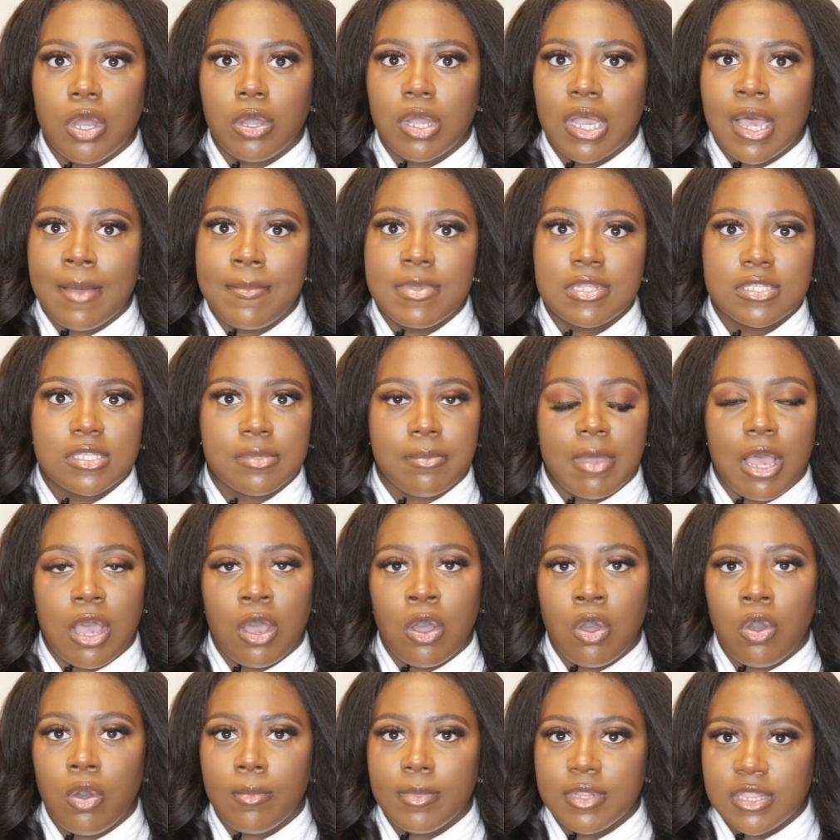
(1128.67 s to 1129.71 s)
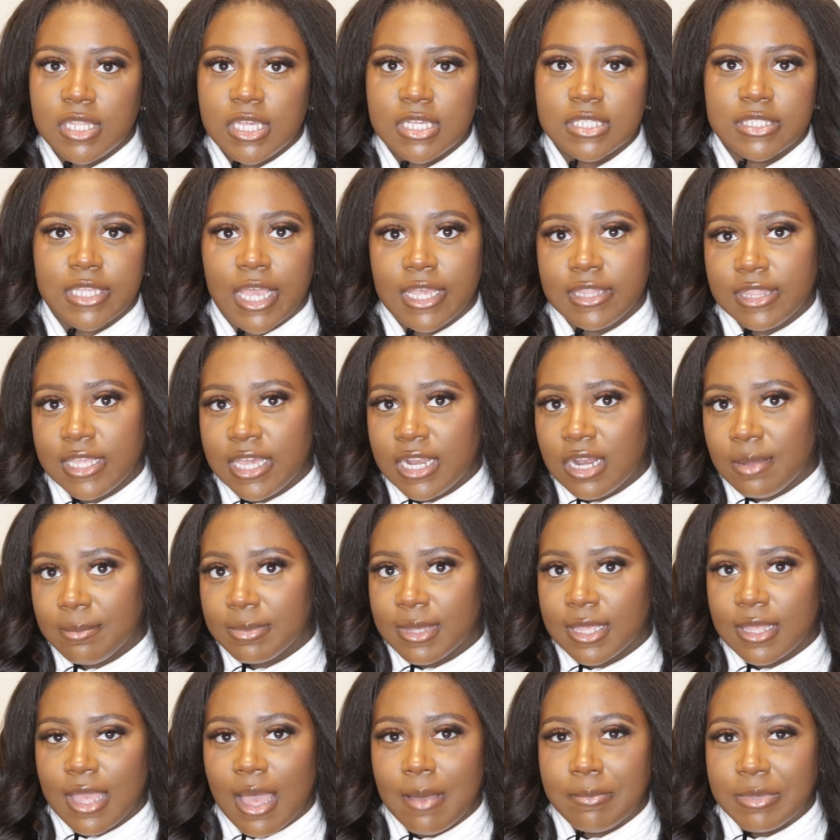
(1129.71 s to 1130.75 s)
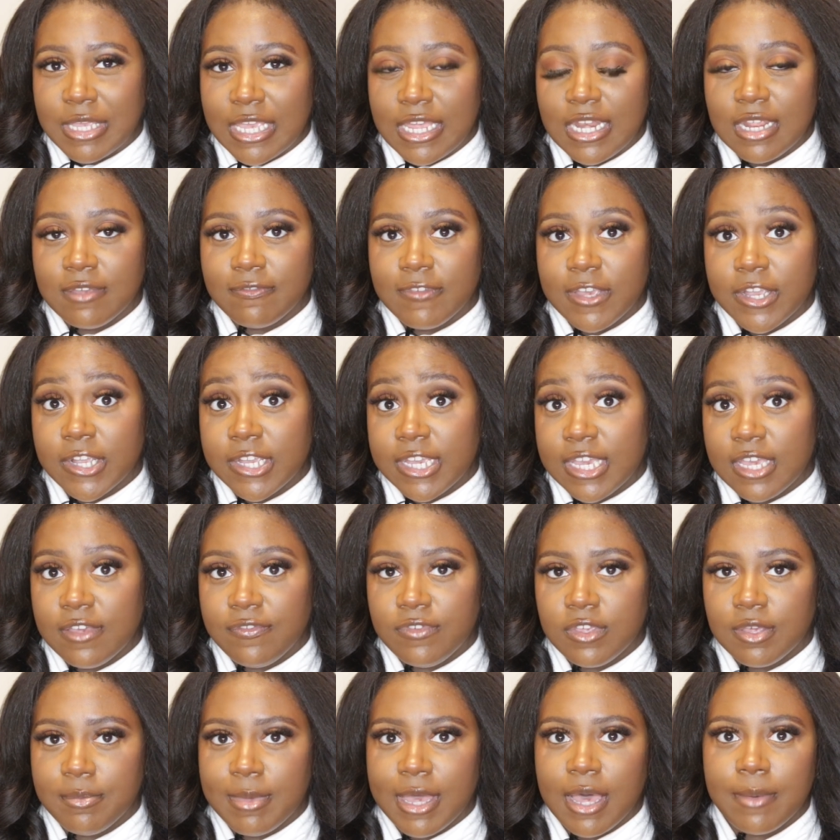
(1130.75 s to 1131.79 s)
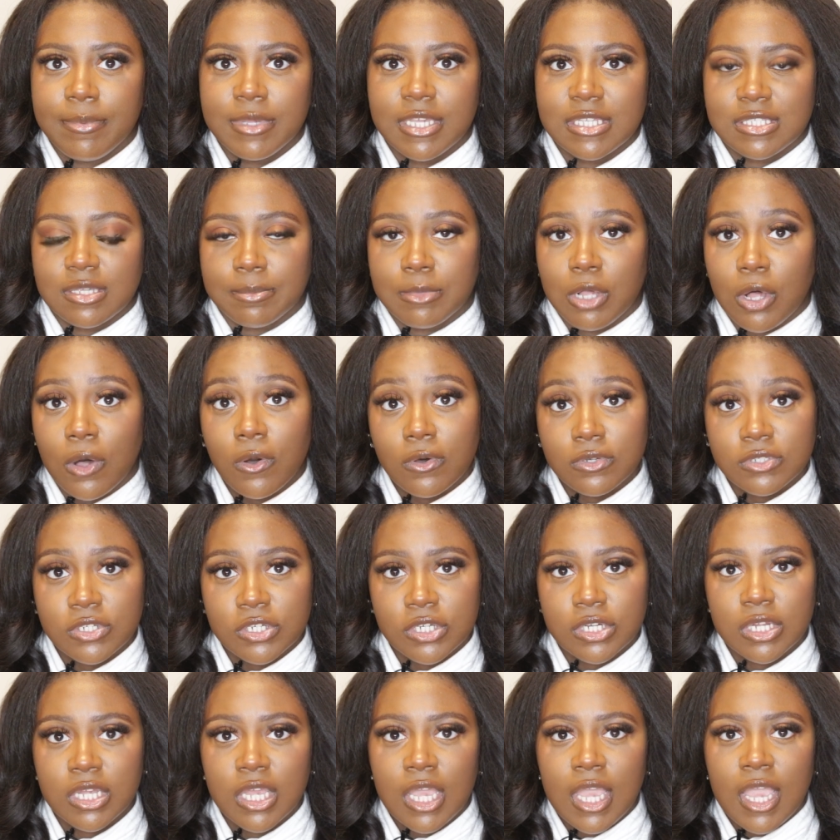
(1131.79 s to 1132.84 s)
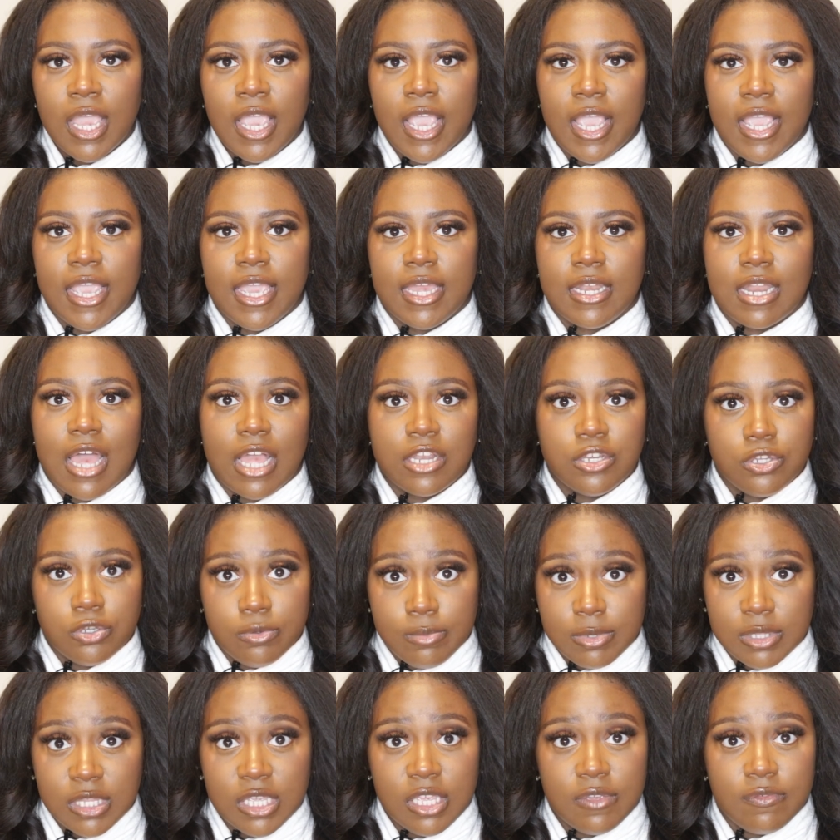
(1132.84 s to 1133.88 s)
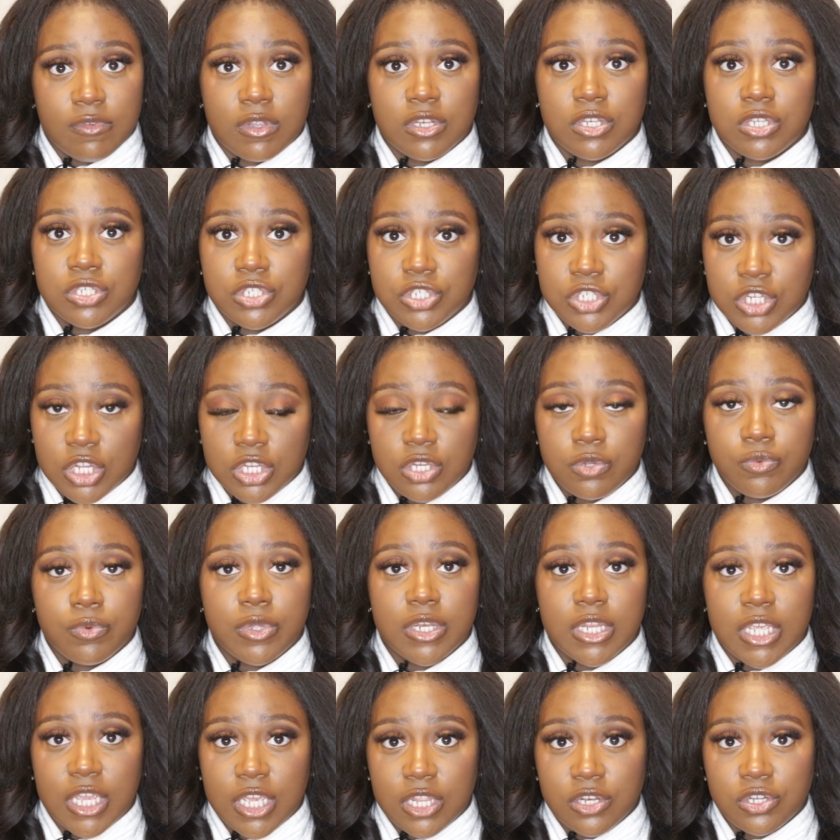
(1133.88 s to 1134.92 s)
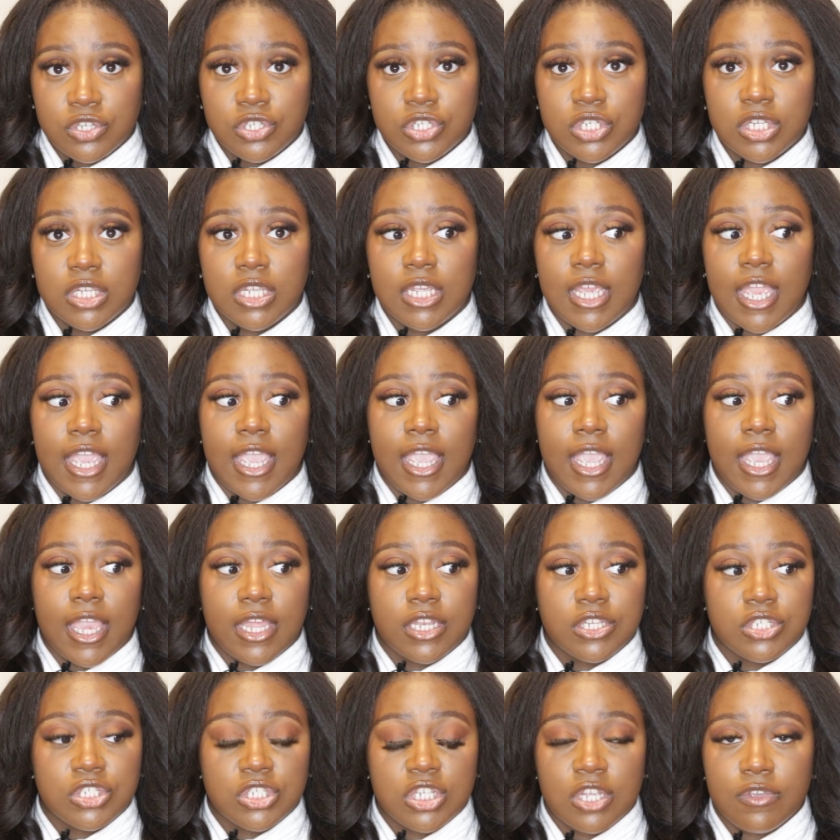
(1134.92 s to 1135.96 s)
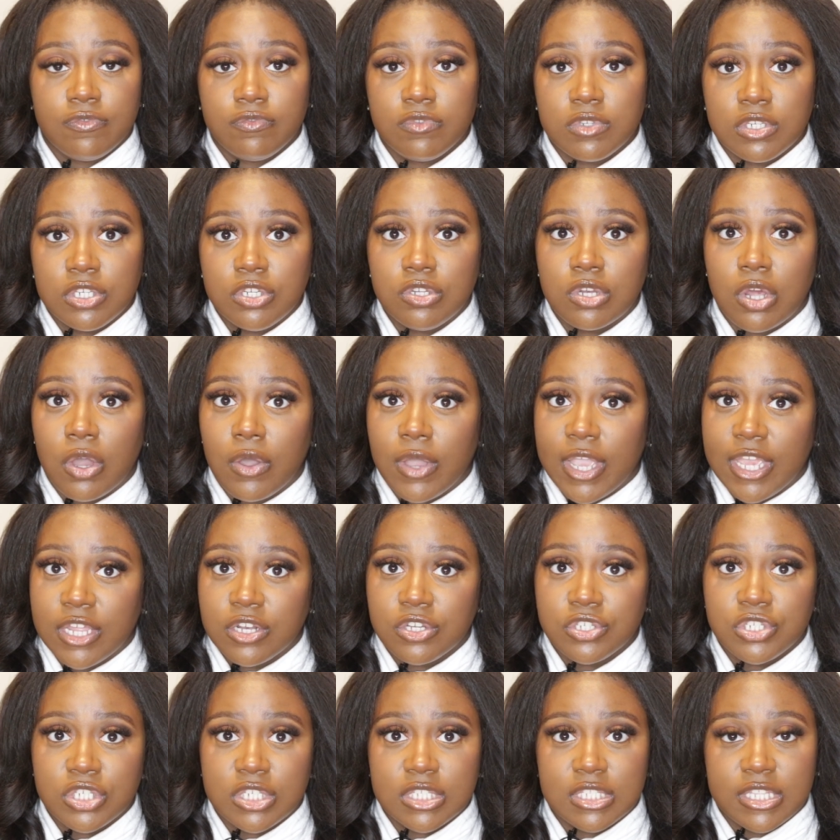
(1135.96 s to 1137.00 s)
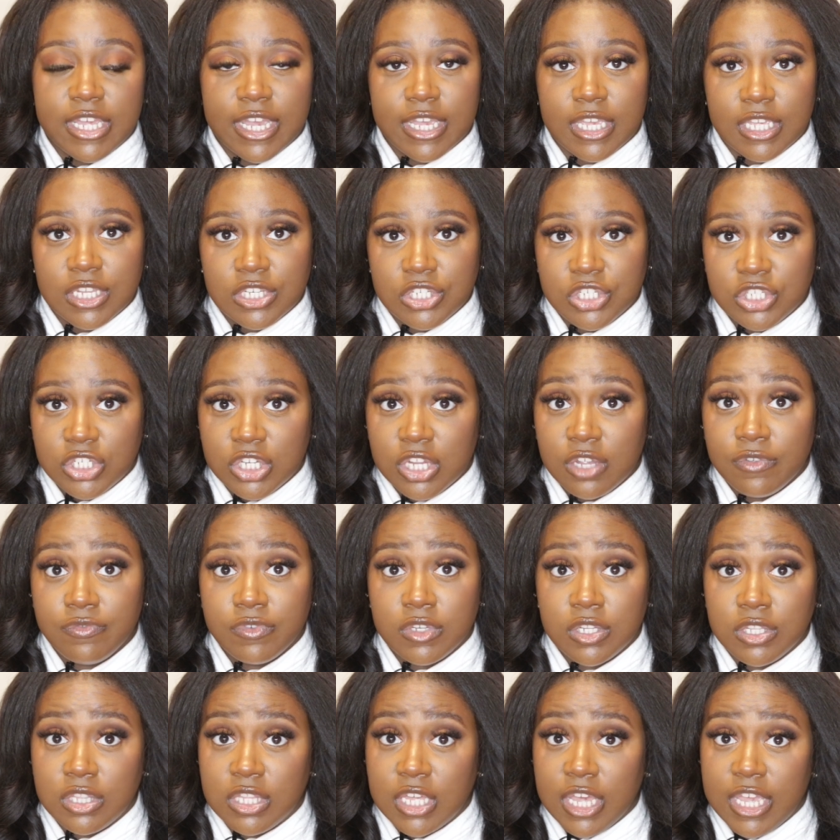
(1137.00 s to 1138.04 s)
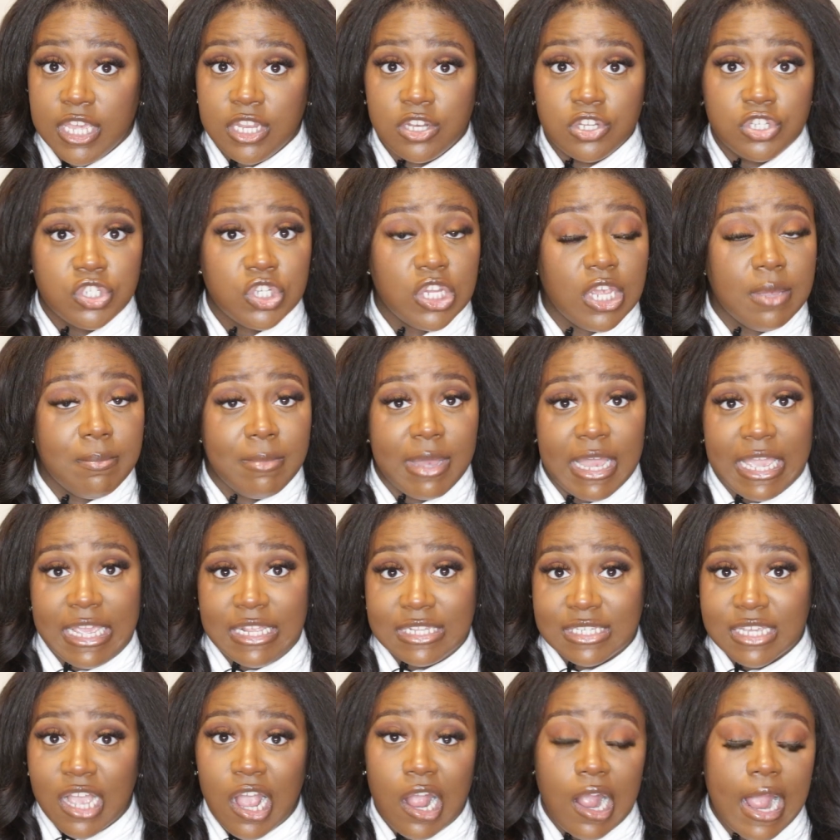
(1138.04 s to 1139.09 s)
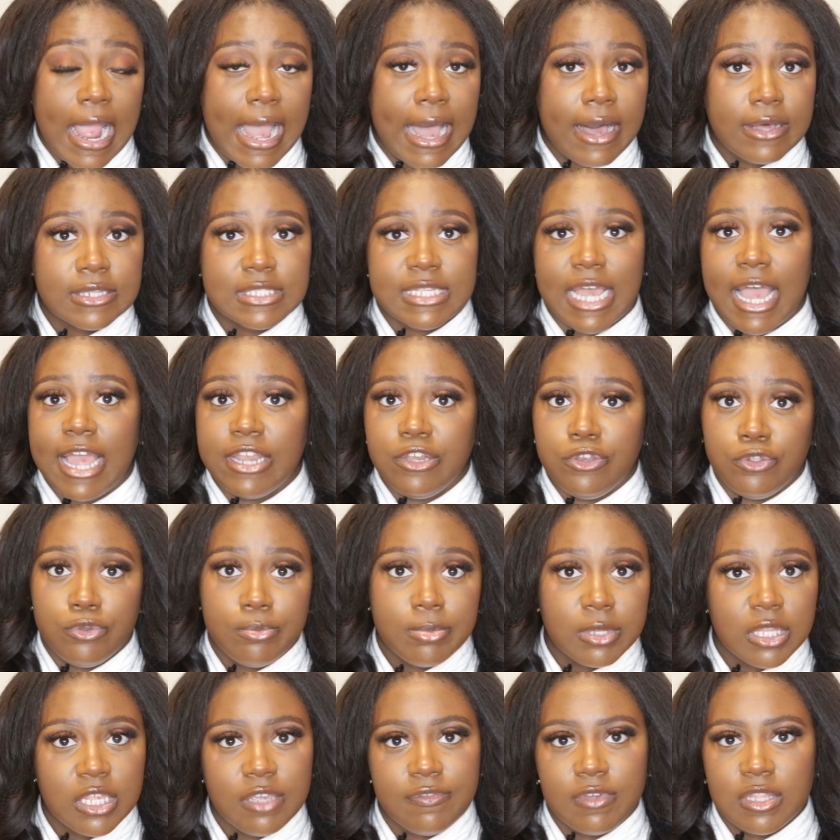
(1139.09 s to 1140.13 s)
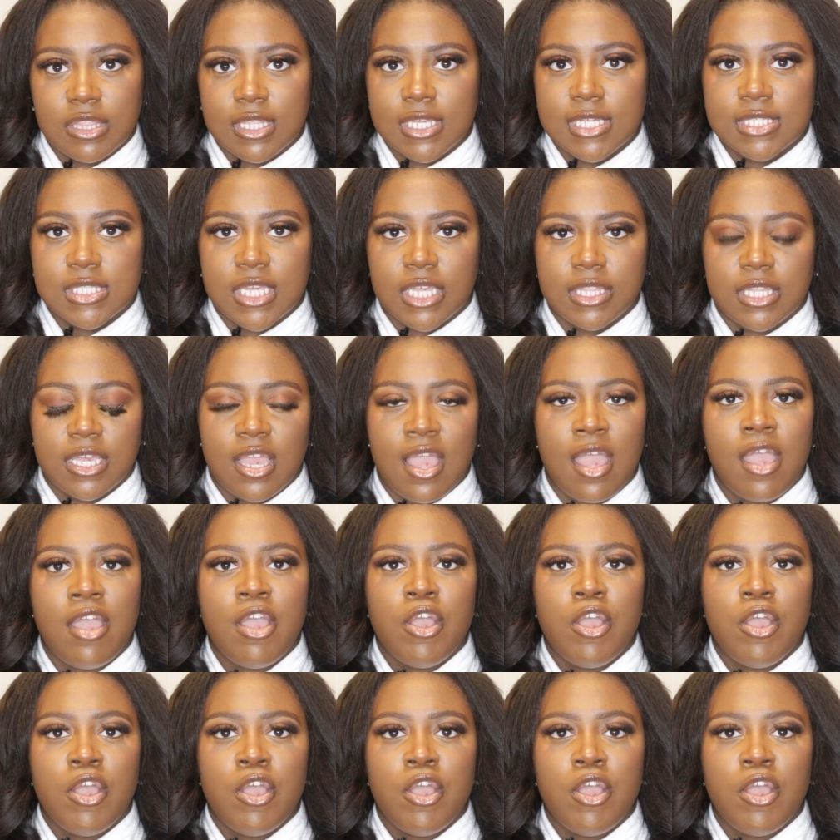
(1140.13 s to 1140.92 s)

coming to my home and things like that, I'm getting very iffy about, because I'm older, and I do believe in genuine energy and shift, energies that can shift the energy in my entire house. I do believe in things like that.